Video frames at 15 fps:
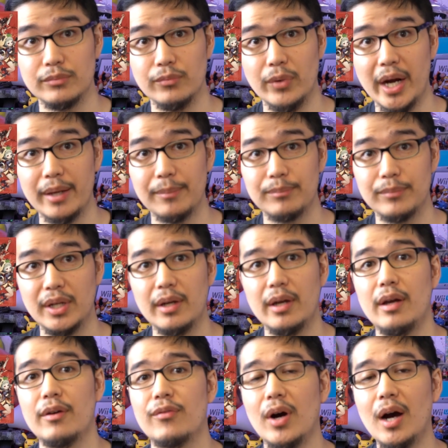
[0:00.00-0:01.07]
right,
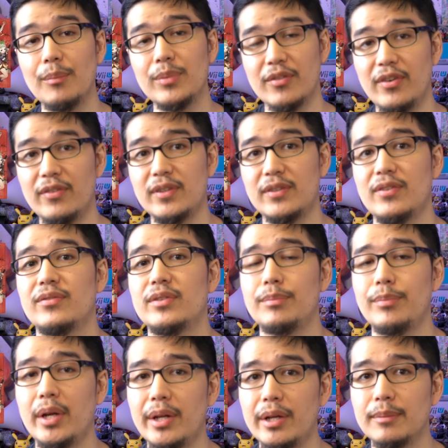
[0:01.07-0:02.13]
from the 50-50
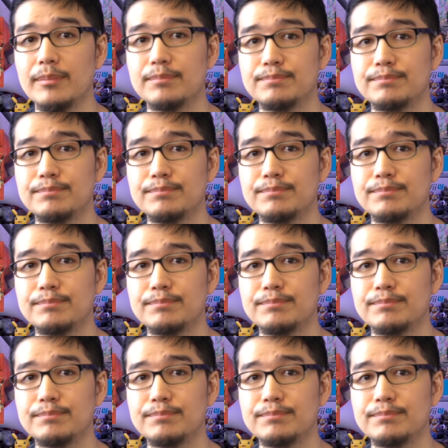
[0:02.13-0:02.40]
pity.